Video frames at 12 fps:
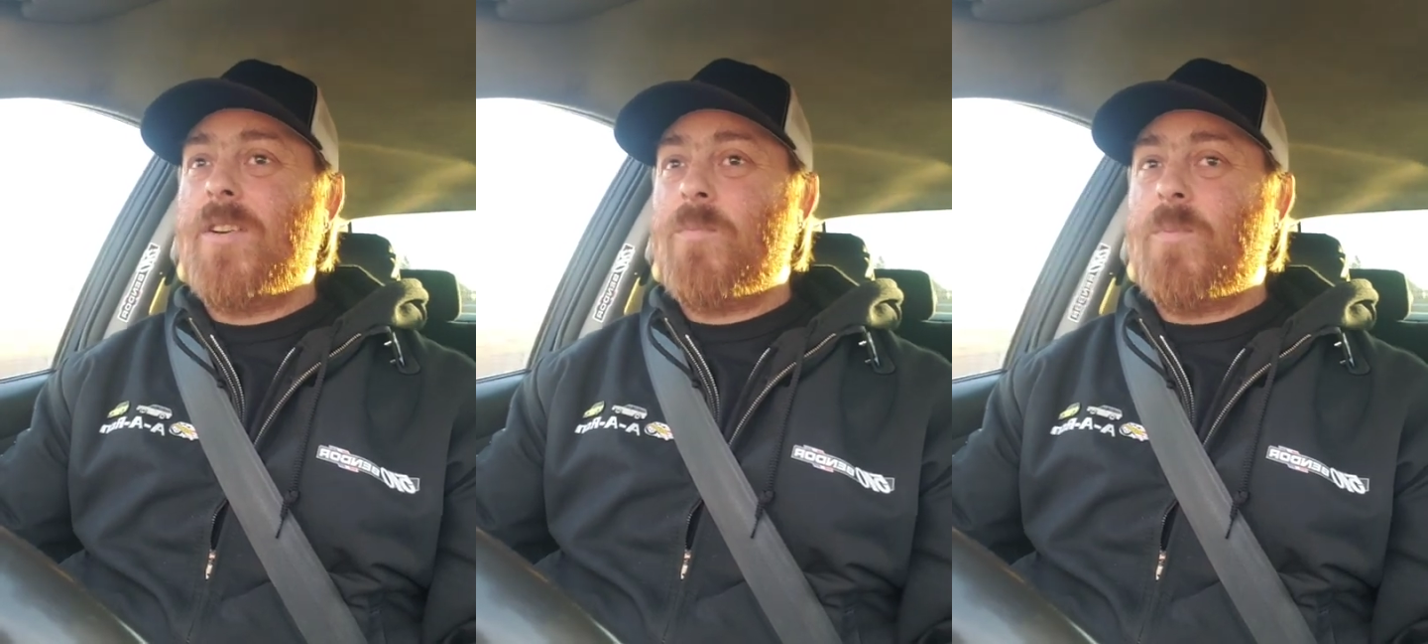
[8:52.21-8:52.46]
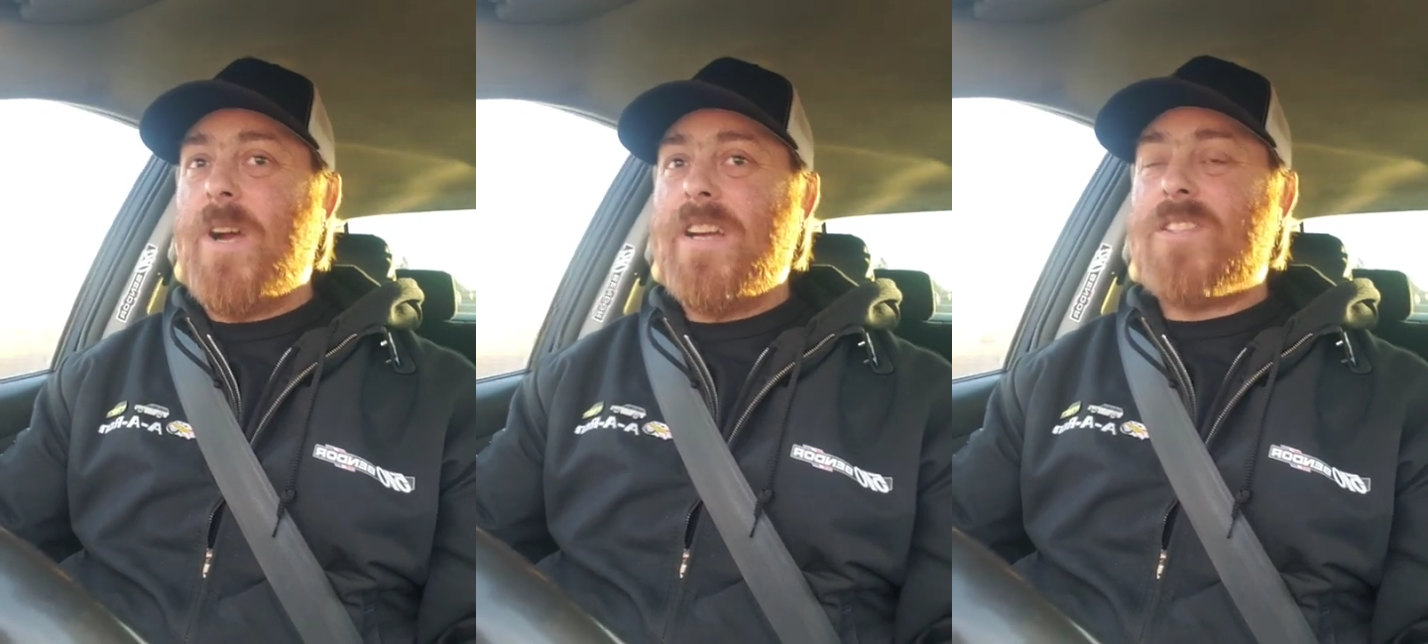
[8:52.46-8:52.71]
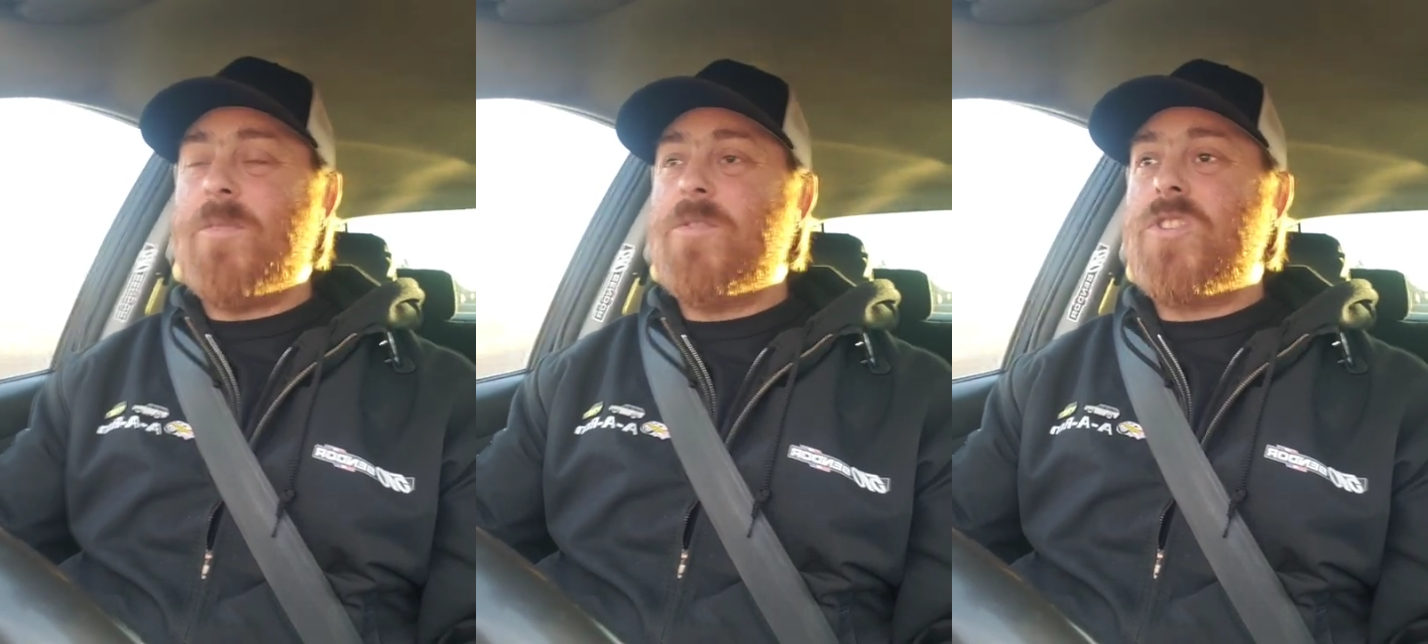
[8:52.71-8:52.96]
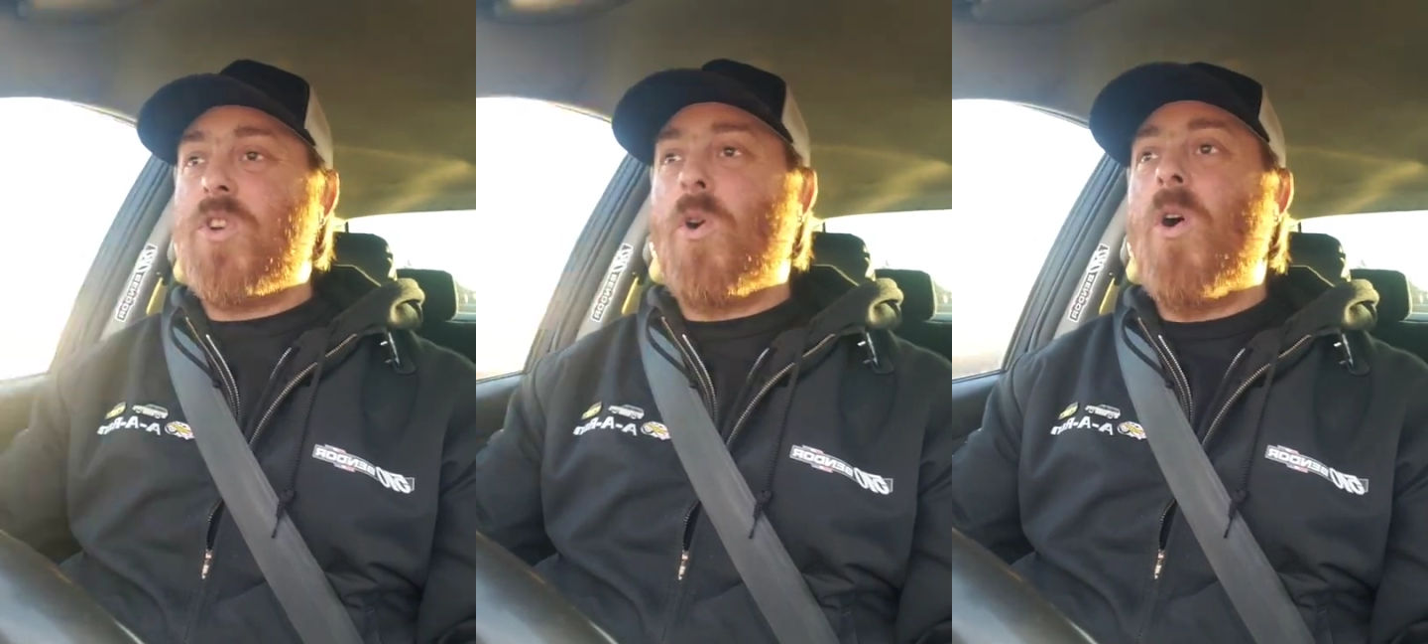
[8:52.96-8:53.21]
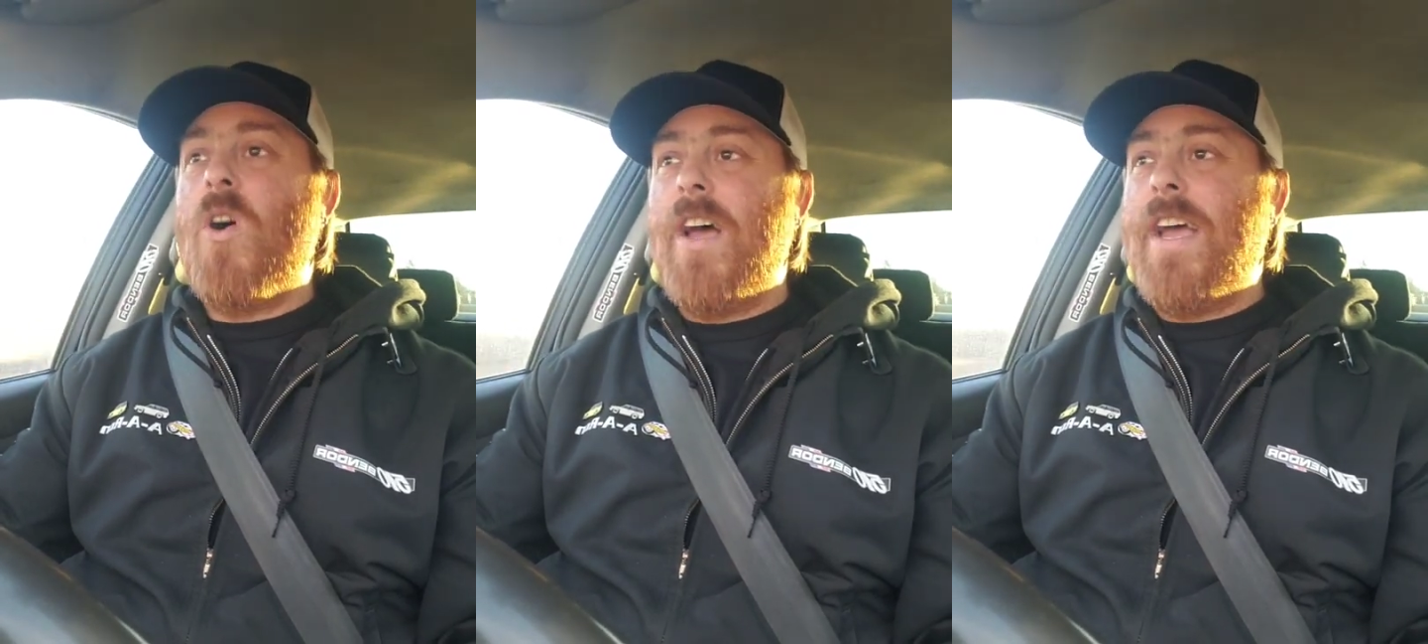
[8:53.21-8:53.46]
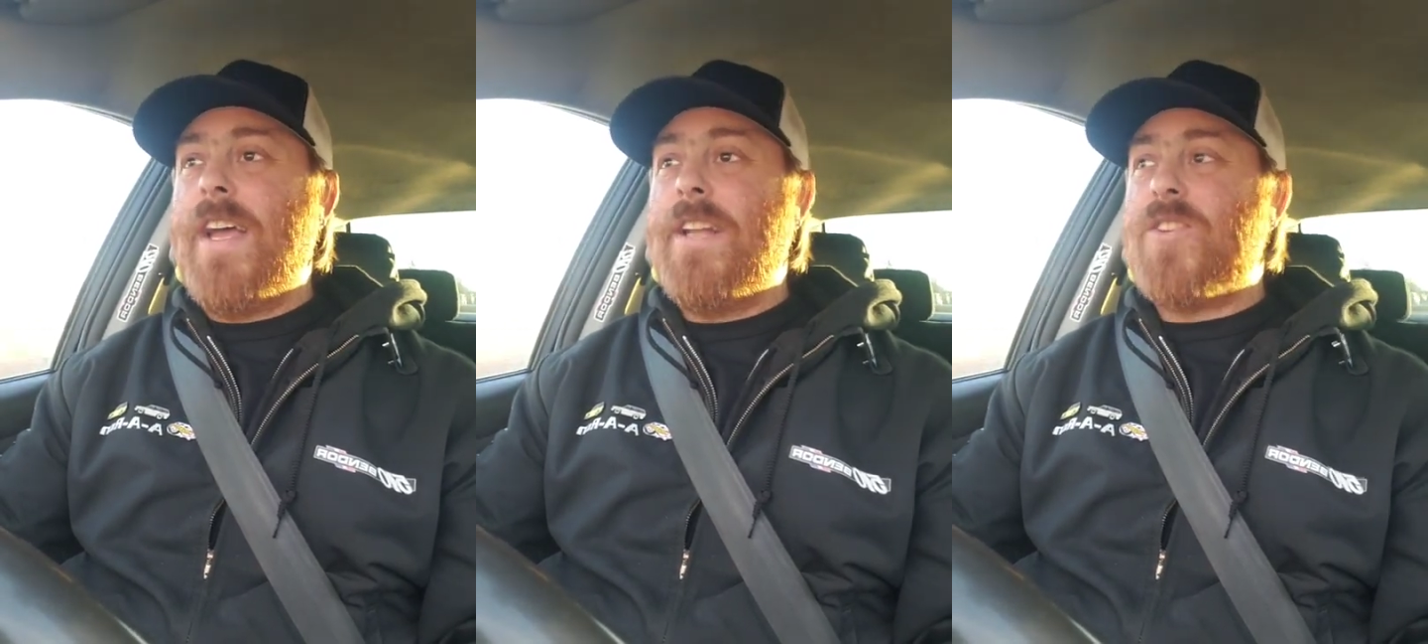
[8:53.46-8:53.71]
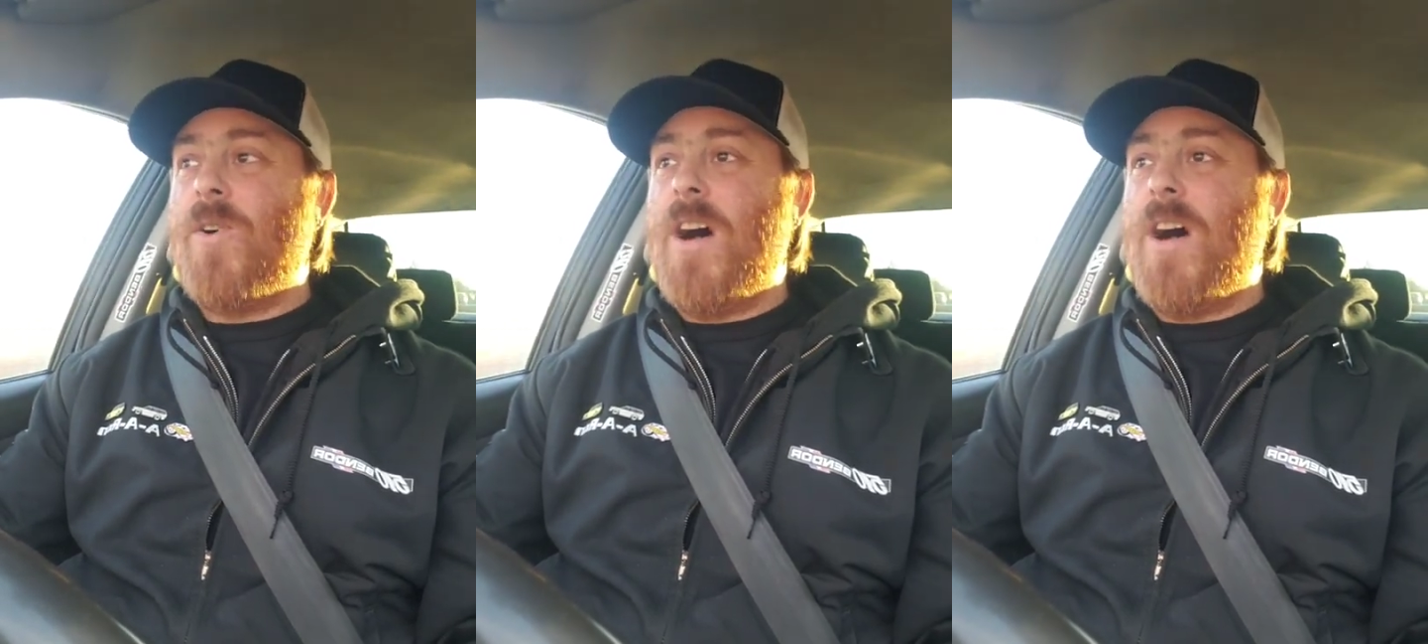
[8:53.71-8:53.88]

bring some joy into